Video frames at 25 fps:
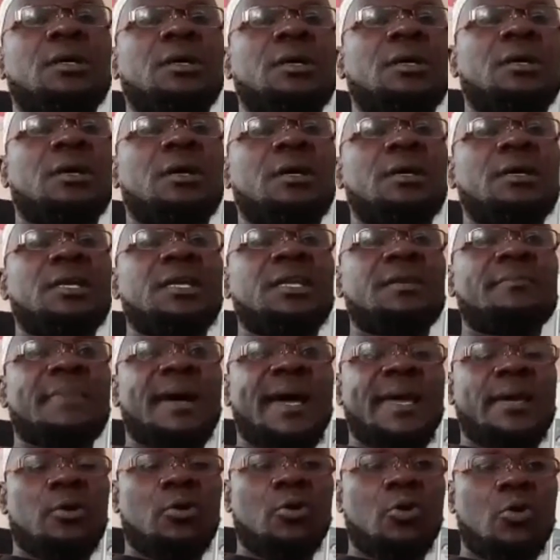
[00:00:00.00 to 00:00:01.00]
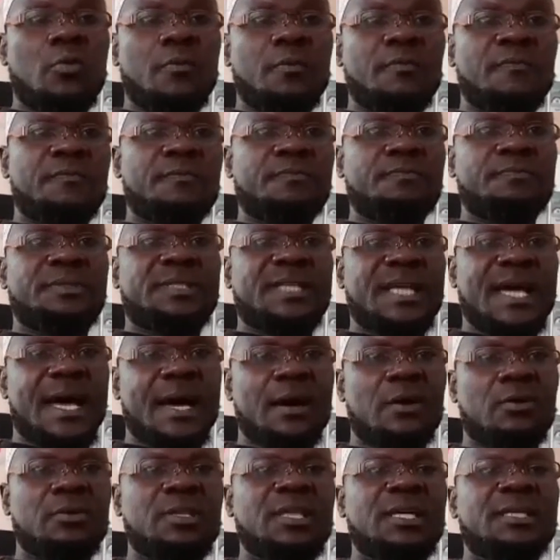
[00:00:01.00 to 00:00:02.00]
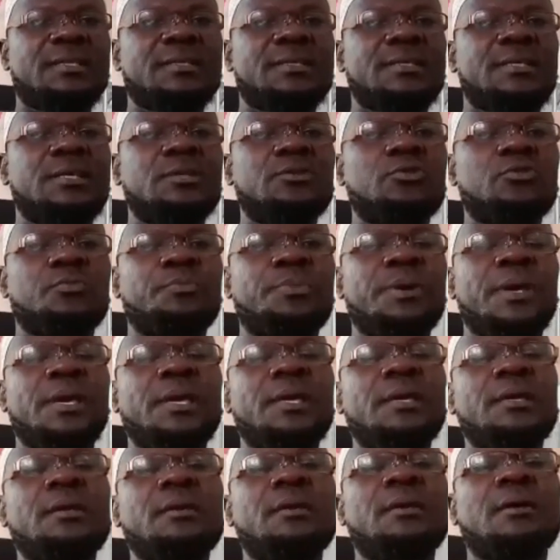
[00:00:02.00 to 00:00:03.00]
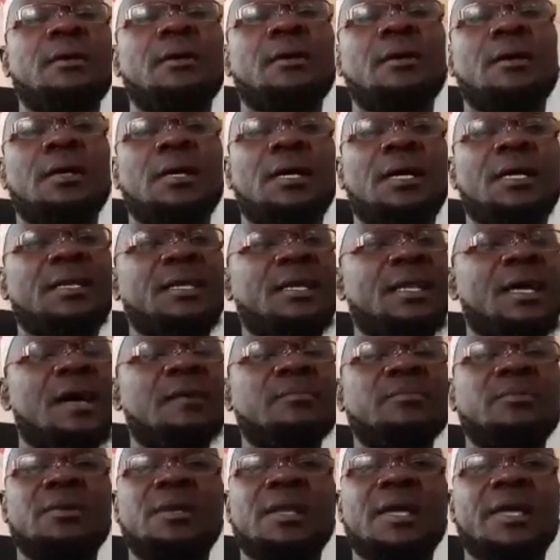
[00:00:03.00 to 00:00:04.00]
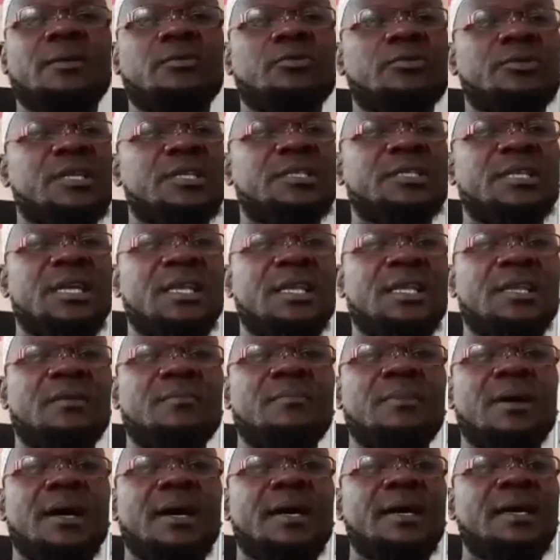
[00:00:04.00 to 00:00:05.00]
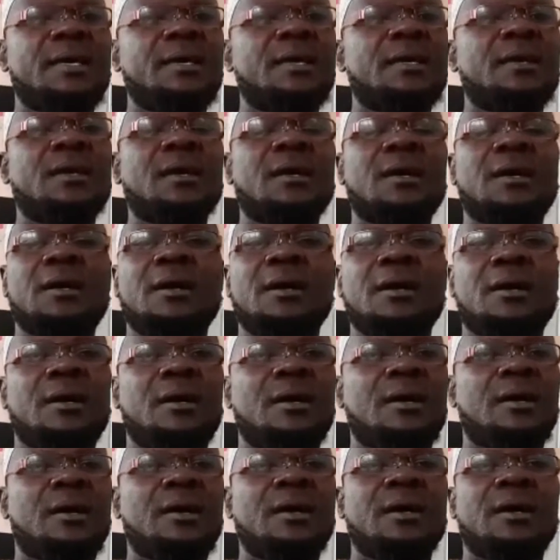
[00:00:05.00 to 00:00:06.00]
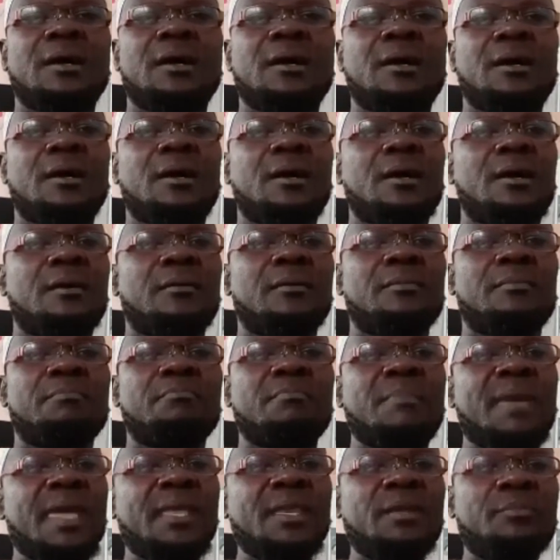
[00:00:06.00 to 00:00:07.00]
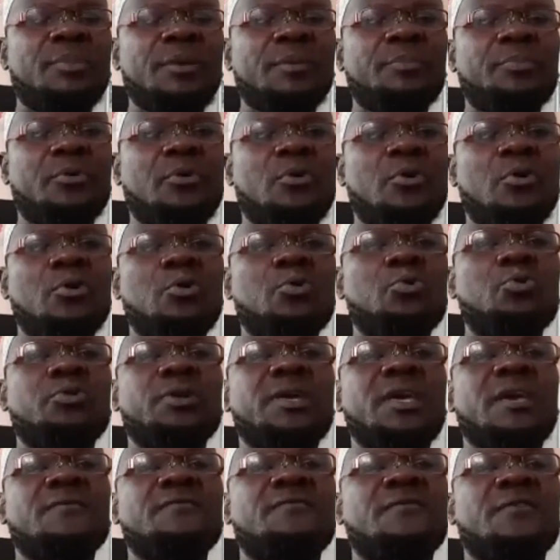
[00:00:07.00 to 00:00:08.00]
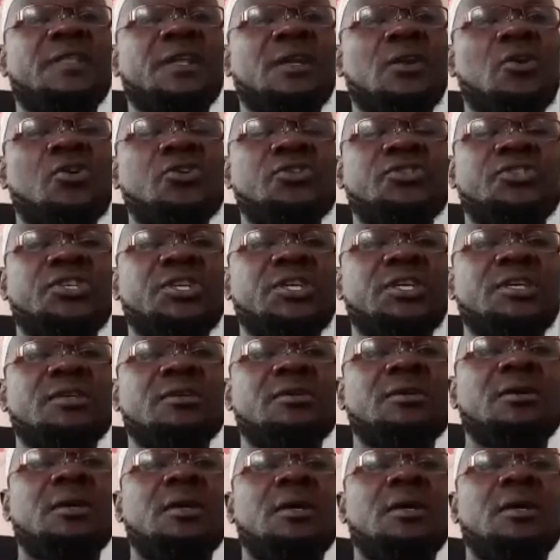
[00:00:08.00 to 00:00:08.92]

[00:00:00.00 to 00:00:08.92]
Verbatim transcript: uh, in my hometown, that is Kendu Bay. And Alhamdulillah, it was attended by uh, many people who came for the launching,